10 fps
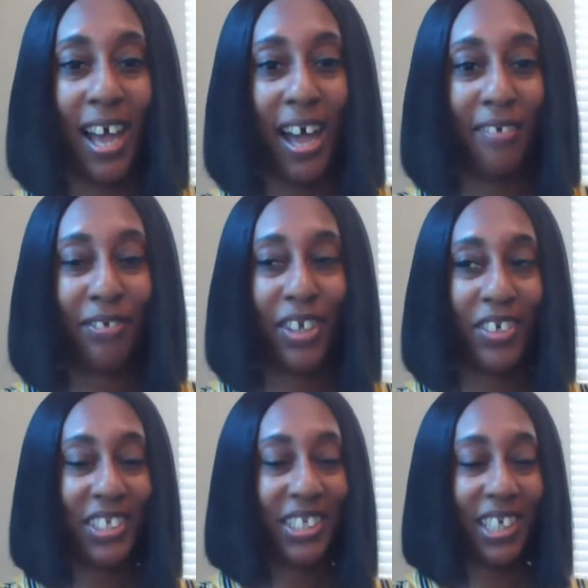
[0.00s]
I've
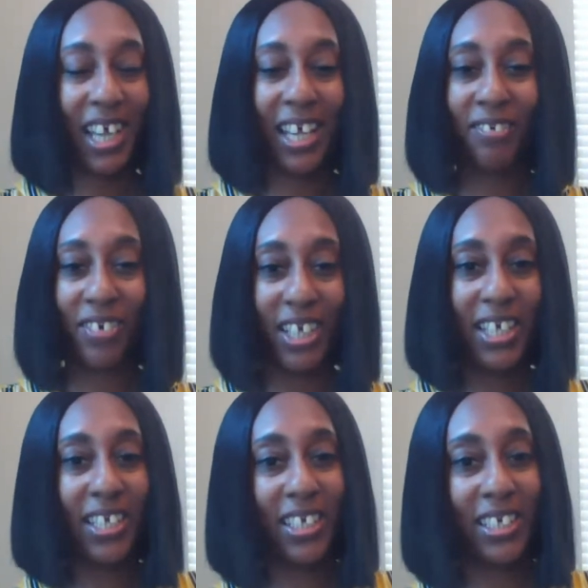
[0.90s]
noticed a lot of
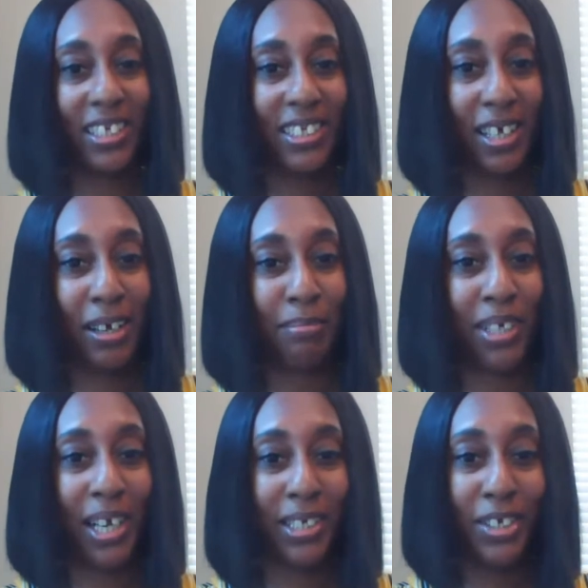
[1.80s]
ladies
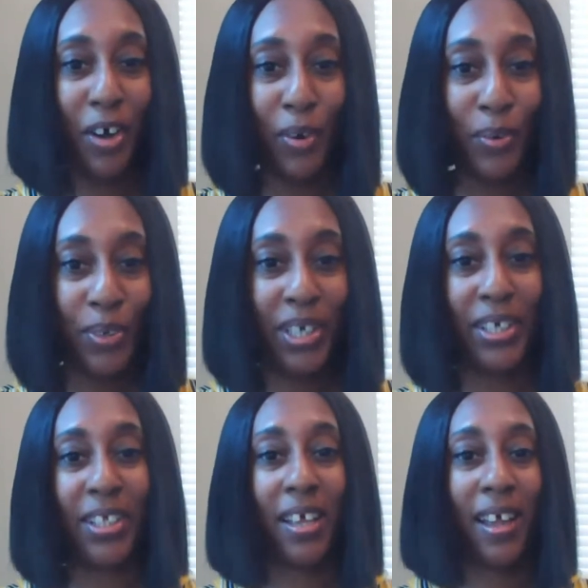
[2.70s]
that I talk
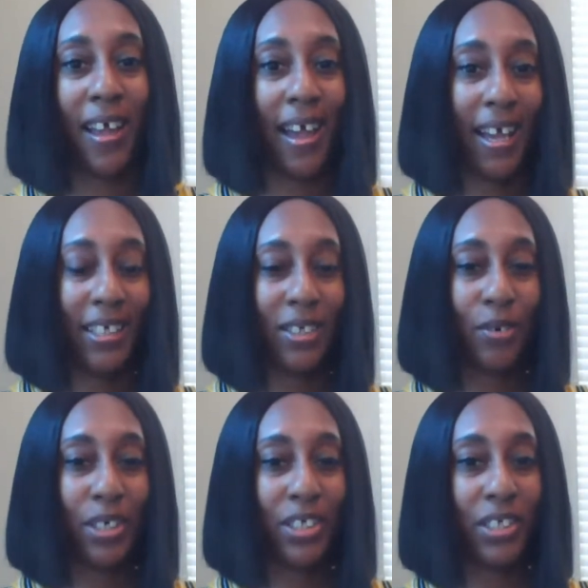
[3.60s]
with ask
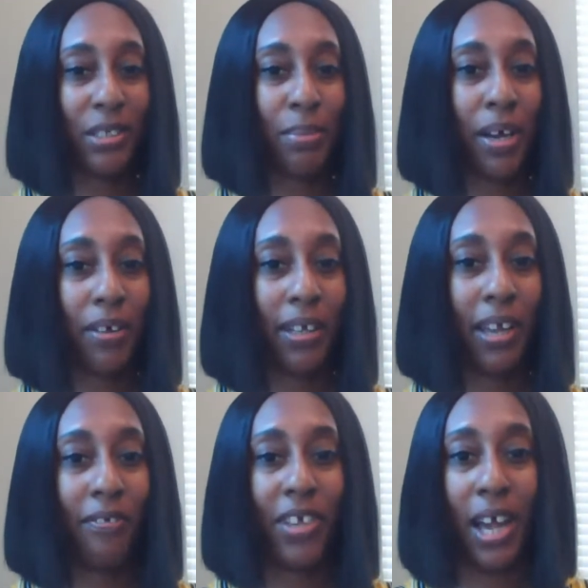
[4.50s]
questions about,
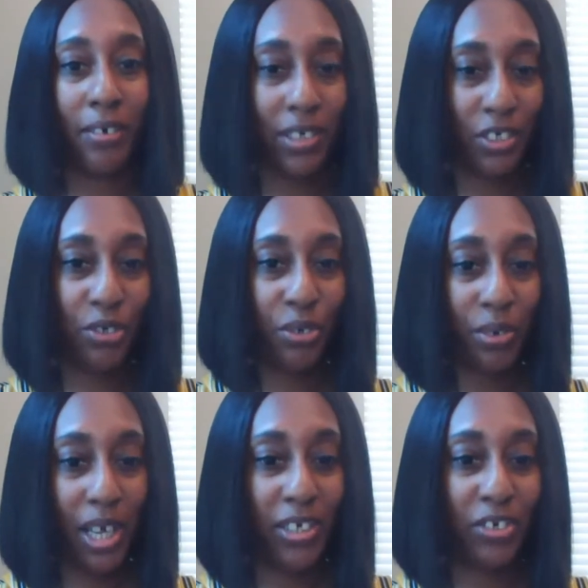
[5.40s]
Knifey, how did you
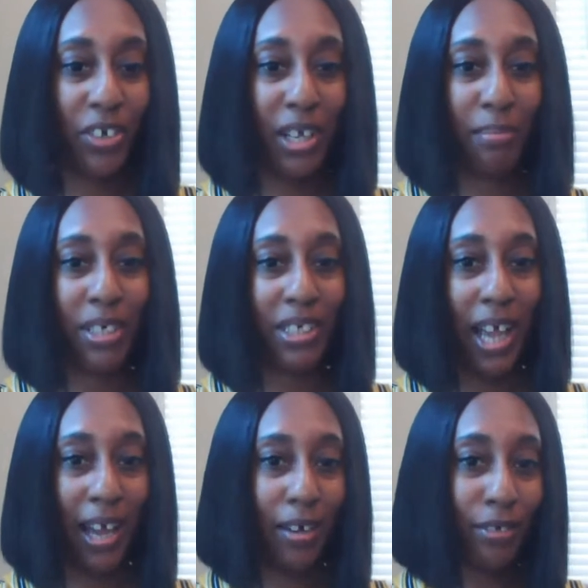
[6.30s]
create your image?
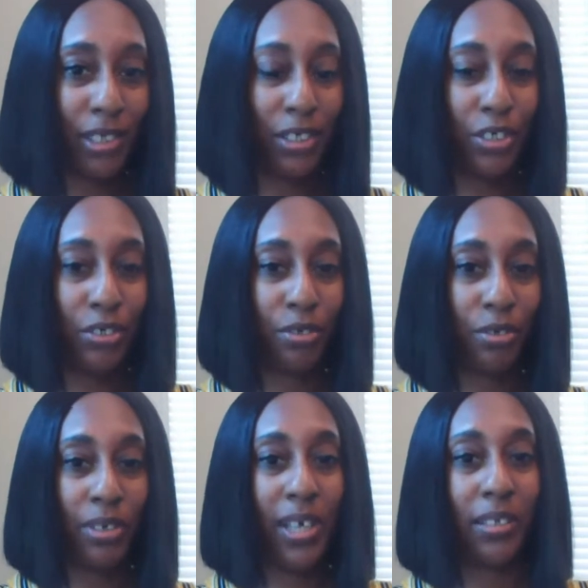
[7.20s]
How did you
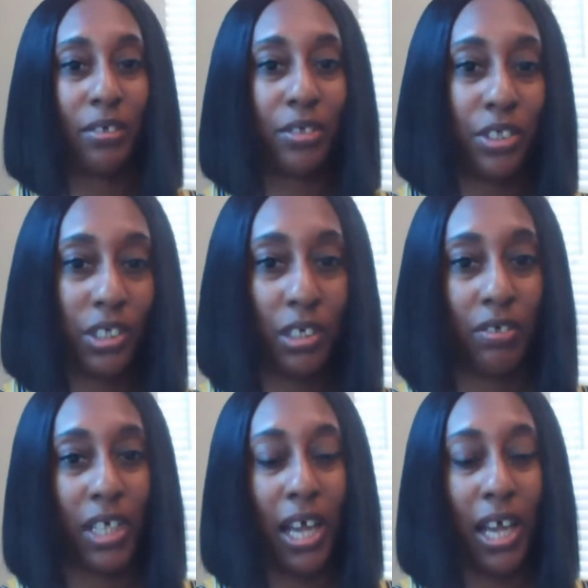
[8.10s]
create those GIFs?